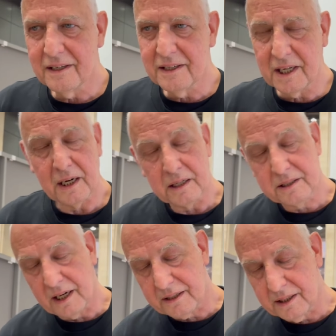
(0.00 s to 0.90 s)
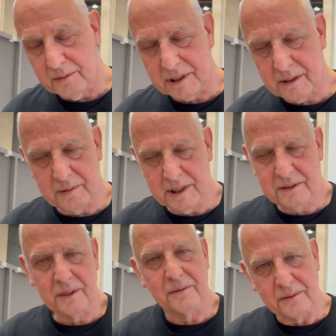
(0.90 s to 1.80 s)
Yeah, exactly. But I mean,
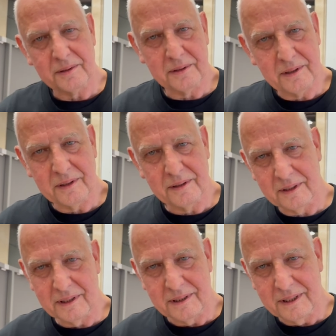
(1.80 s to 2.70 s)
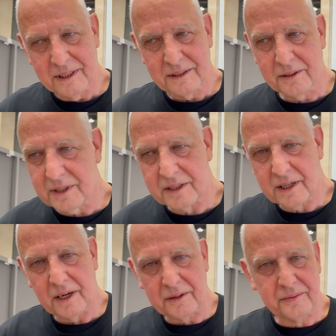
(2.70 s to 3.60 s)
so there's
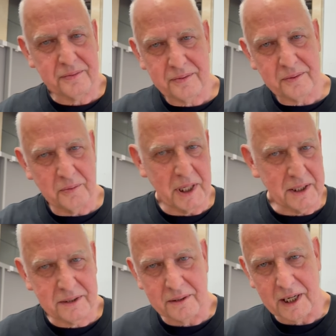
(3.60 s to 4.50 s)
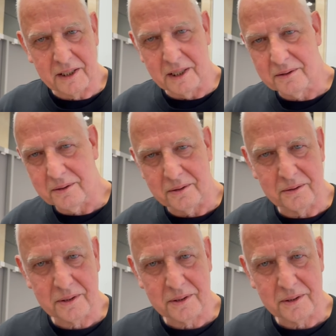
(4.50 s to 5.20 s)
a lot of ways to get into it.